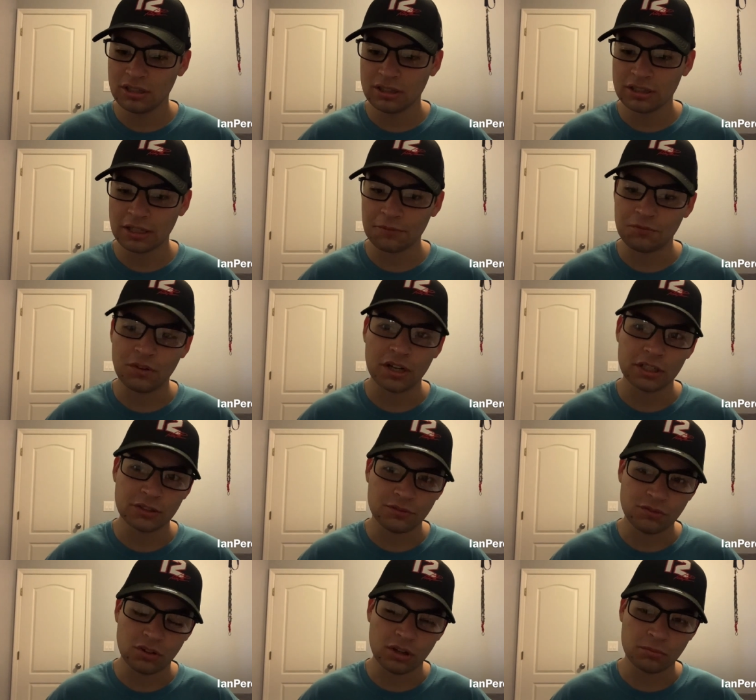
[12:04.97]
get
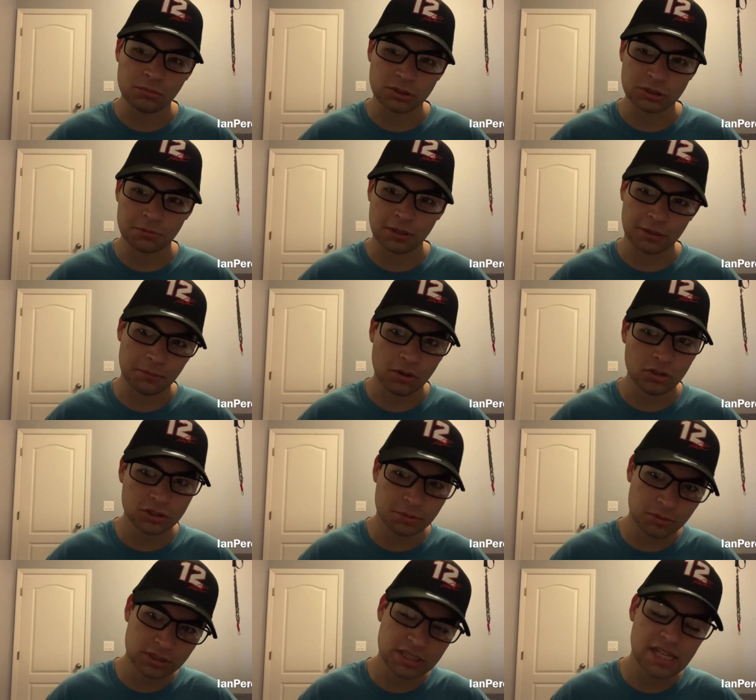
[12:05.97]
fired from Richard Petty
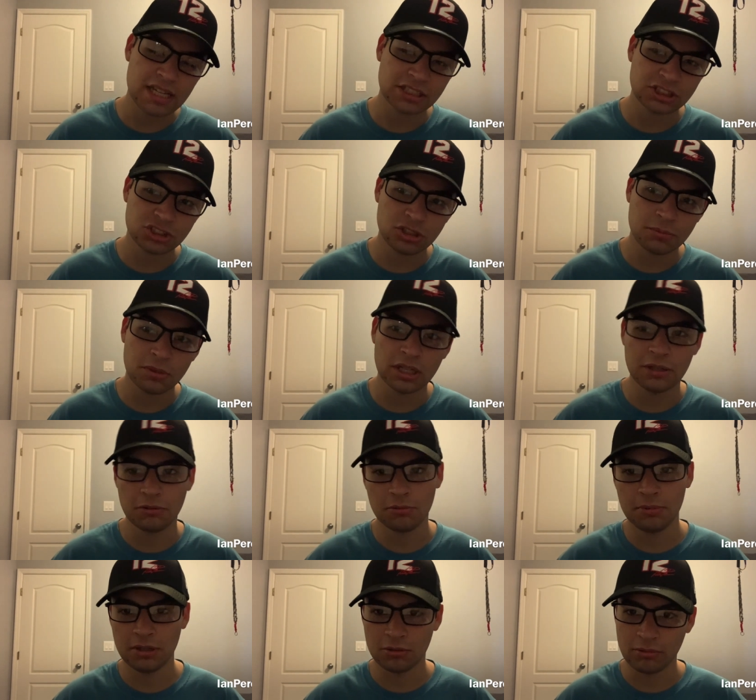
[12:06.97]
Motorsports last year, but he
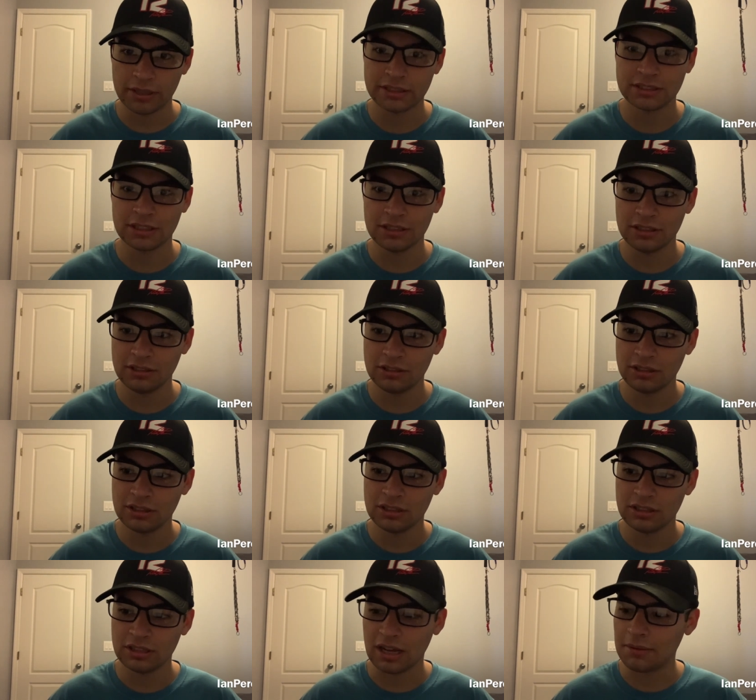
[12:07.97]
would be arrested.
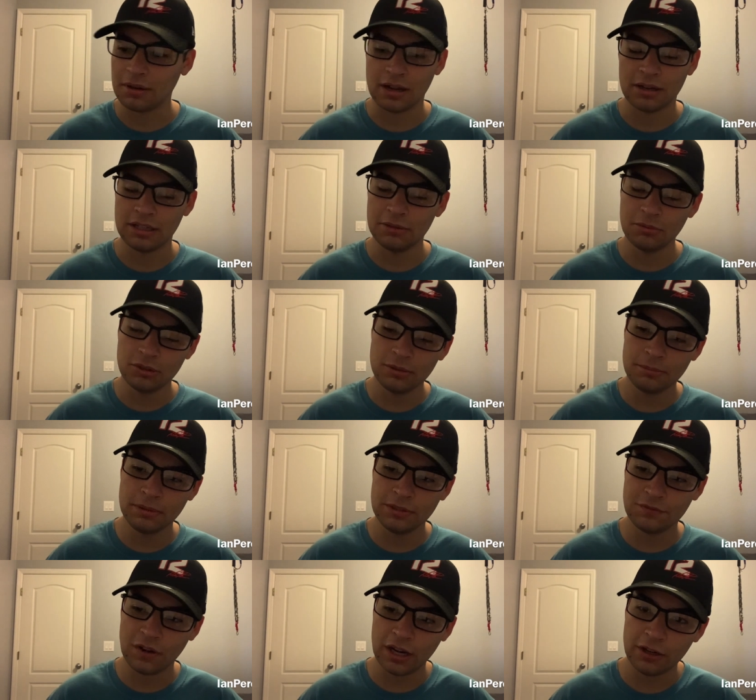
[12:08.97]
I mean, he would
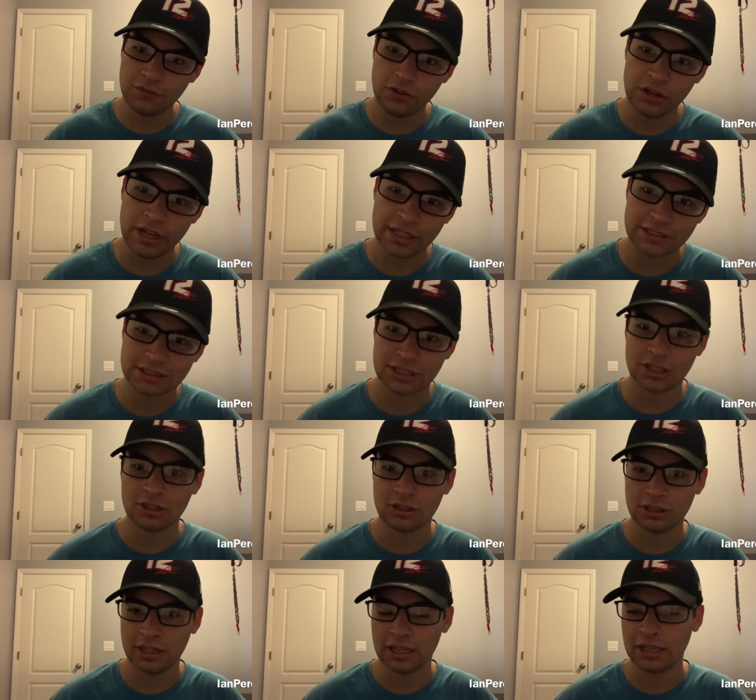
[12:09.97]
be fired from
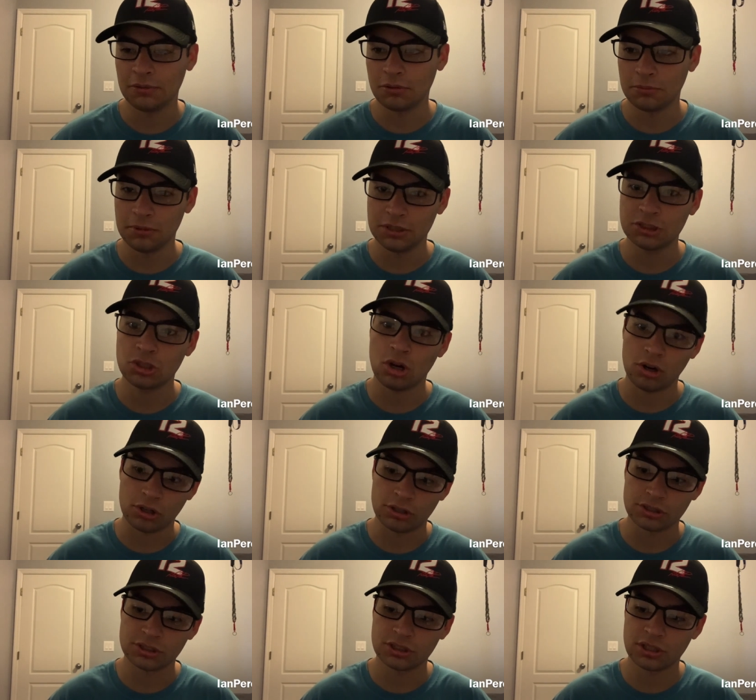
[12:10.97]
NASCAR and he would be
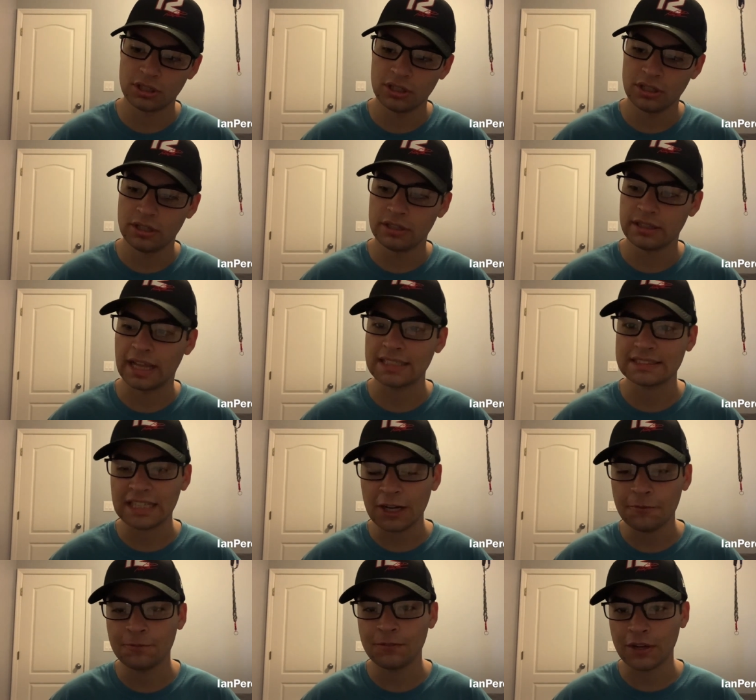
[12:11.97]
charged. That's
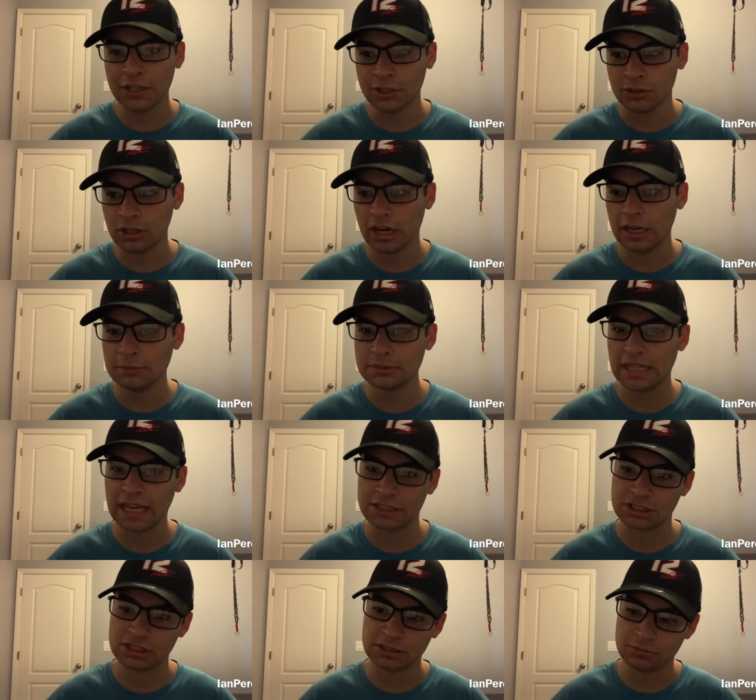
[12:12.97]
how fake crimes
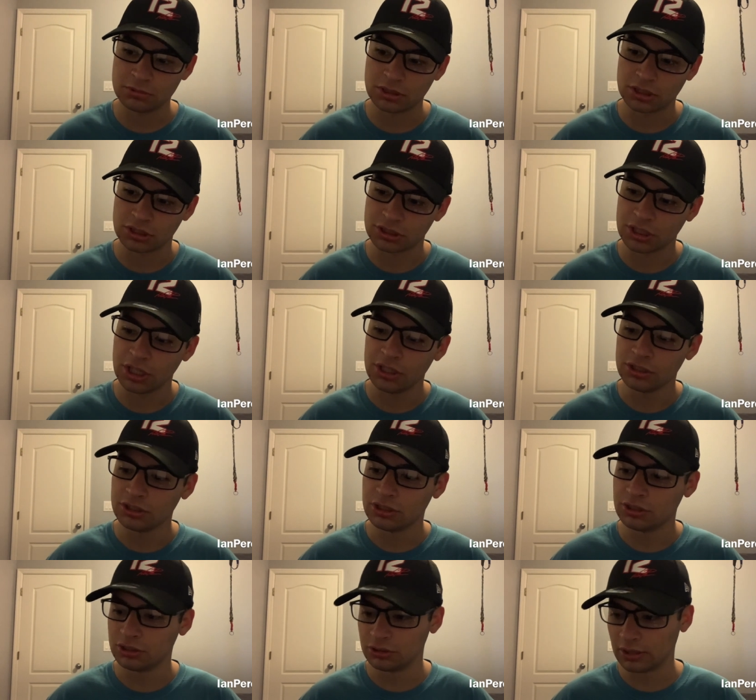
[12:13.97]
actually work.
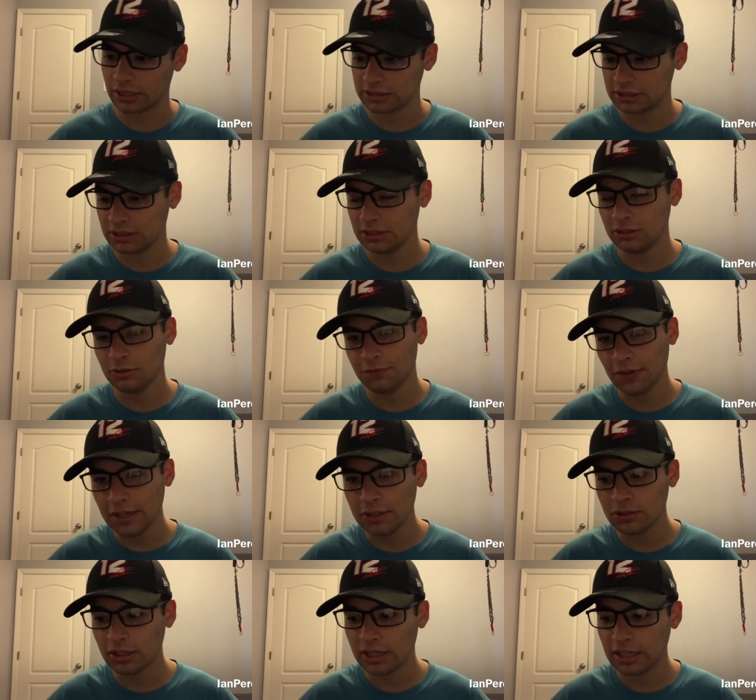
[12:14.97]
You actually do
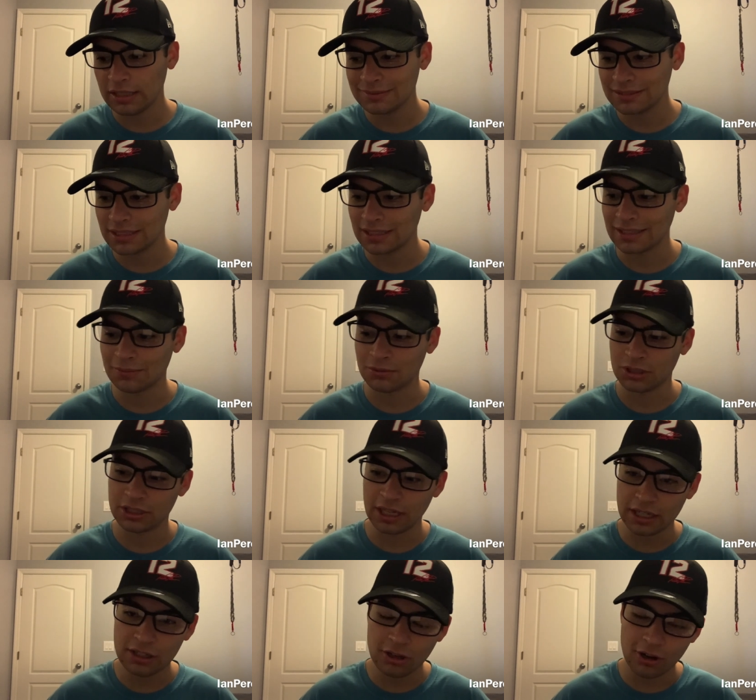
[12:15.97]
fake crimes, and then when you
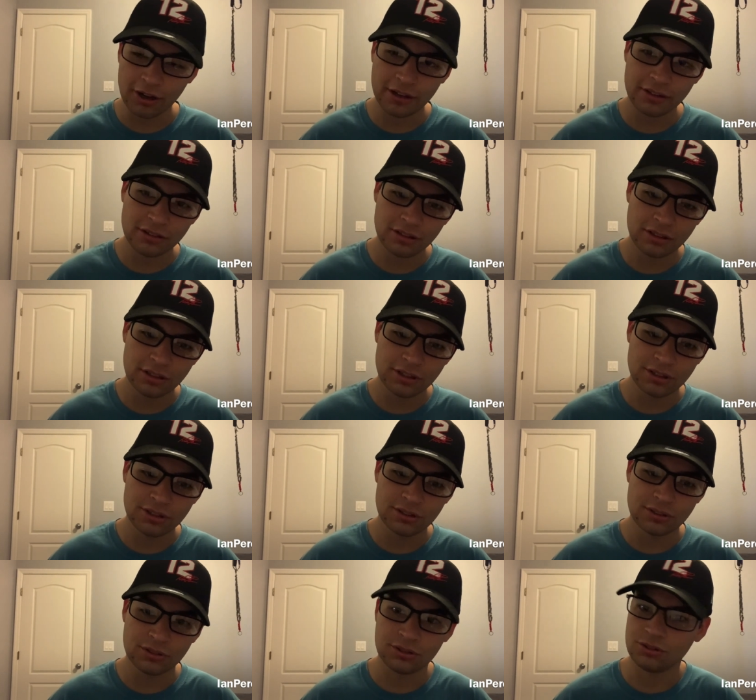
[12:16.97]
get caught,
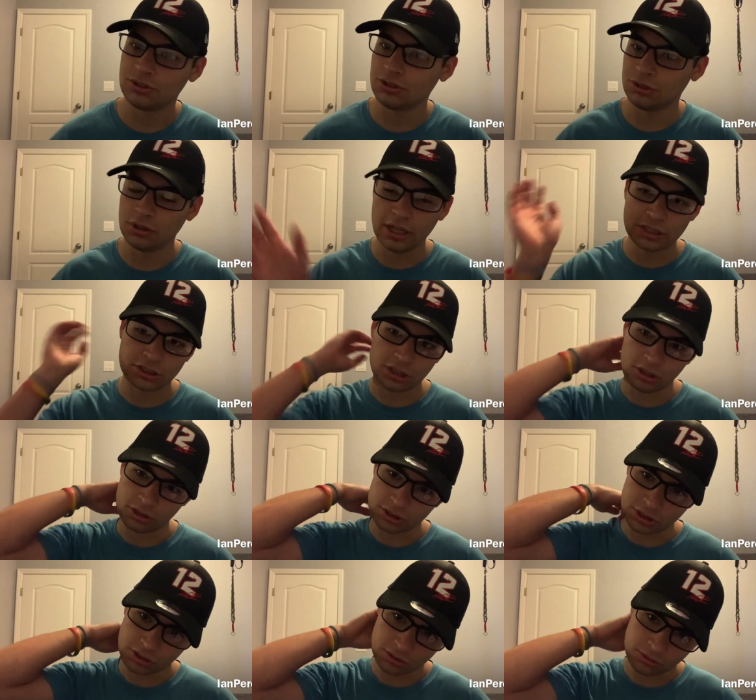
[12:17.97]
you get
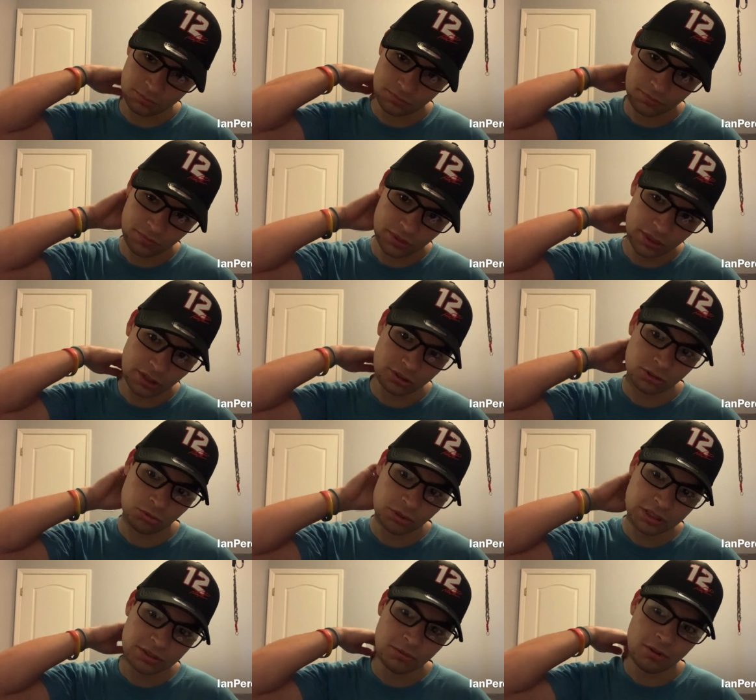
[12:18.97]
charged. So there's a
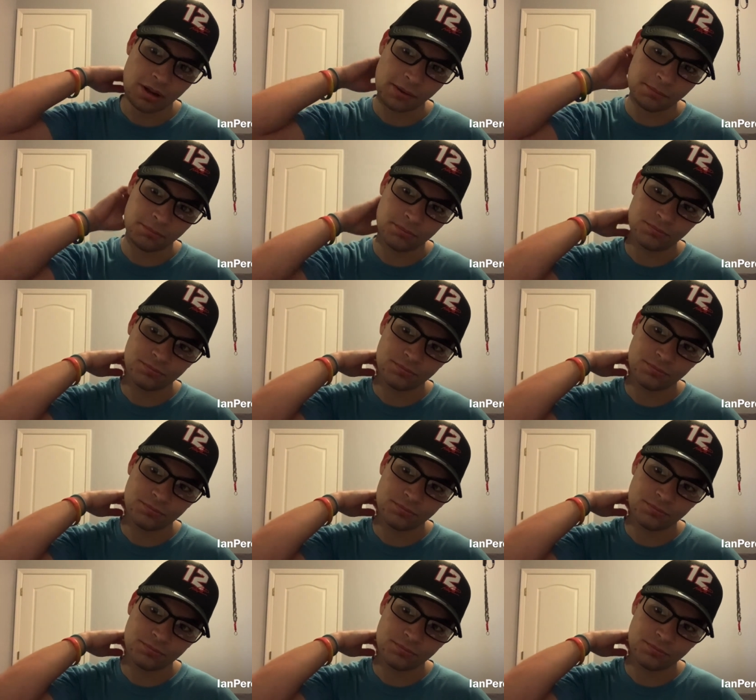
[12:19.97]
reason why